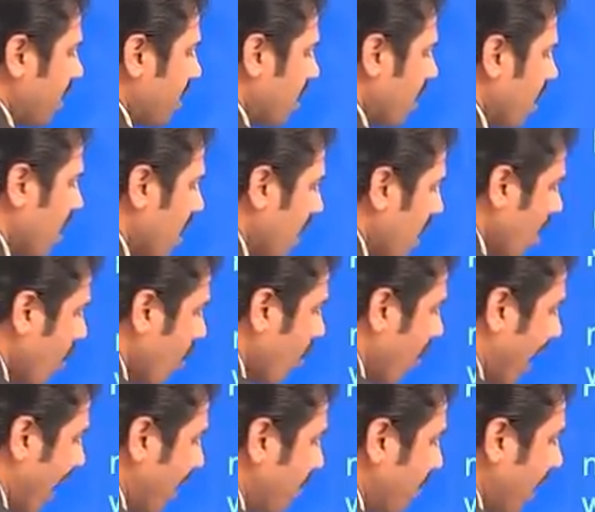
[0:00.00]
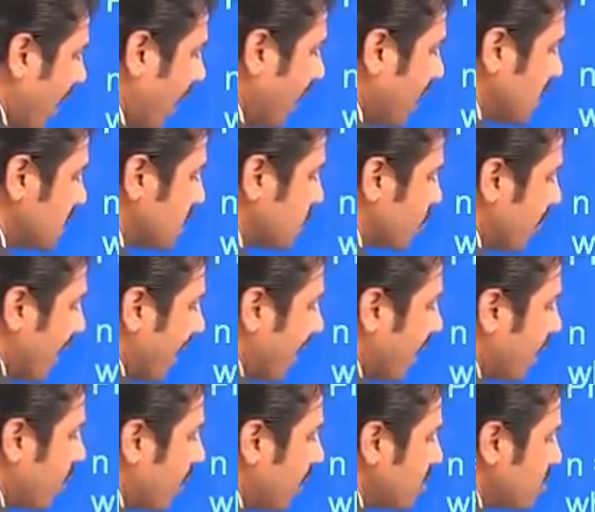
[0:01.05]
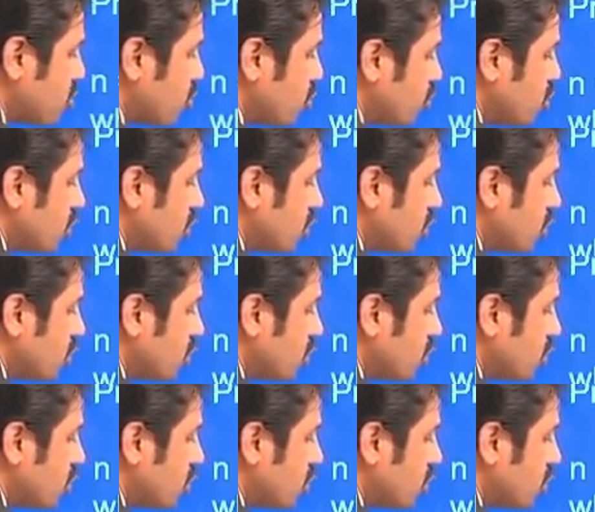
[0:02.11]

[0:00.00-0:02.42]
1 minus 1 equals to 0.